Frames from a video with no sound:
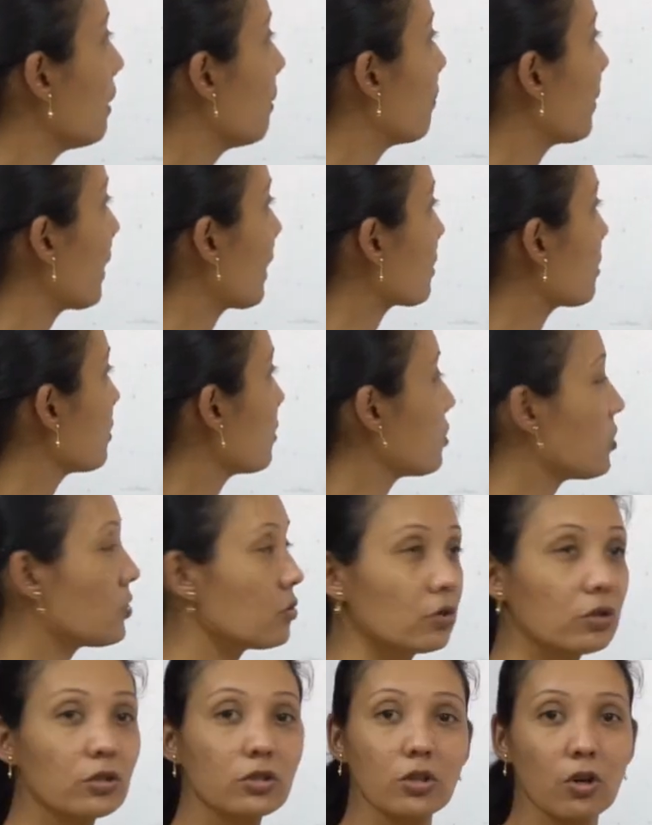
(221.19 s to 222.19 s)
practice
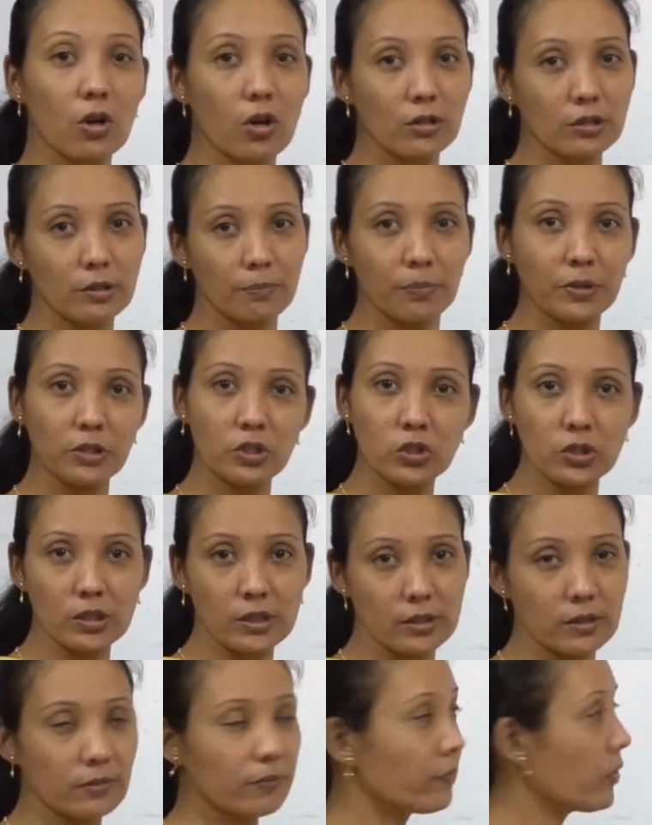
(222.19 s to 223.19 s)
to draw the
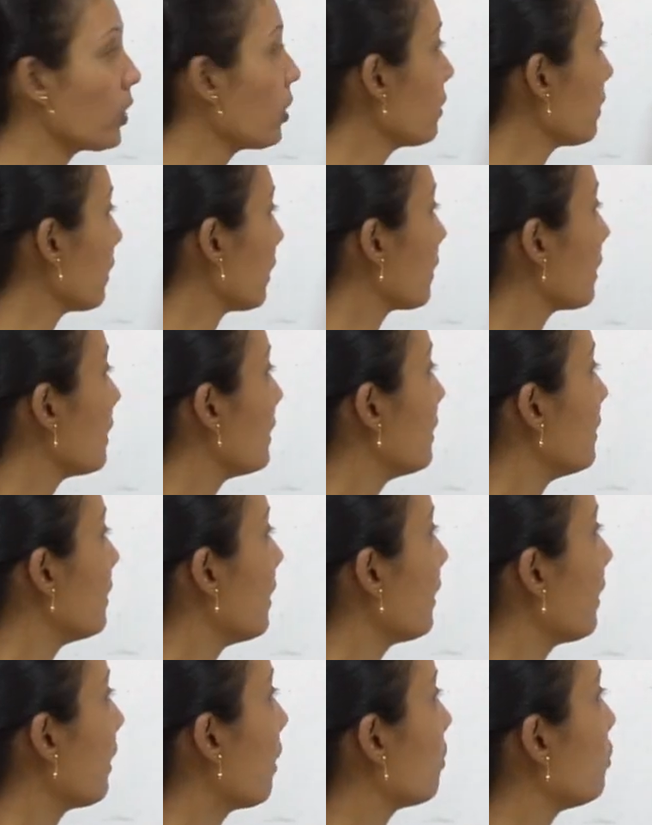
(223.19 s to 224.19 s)
pictures. All right,
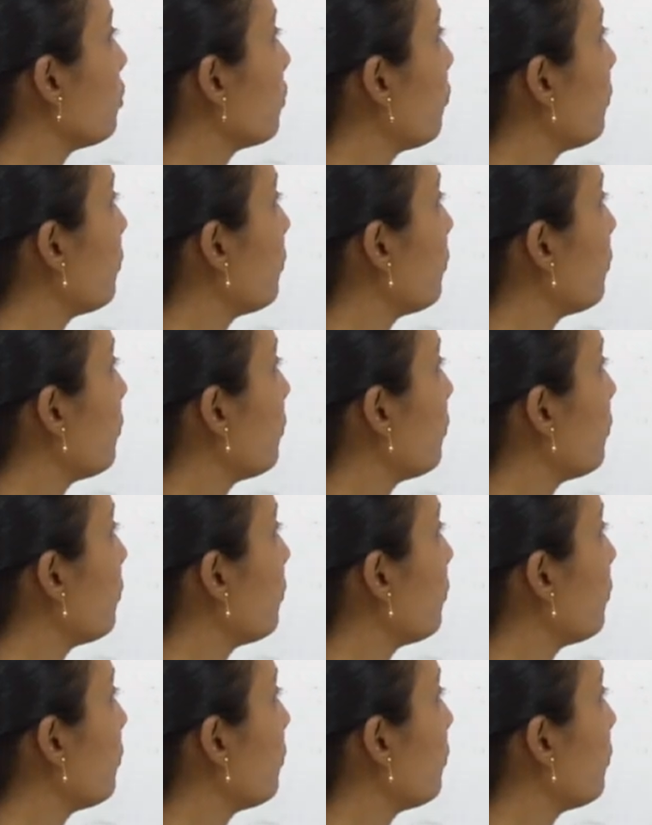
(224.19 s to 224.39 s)
now you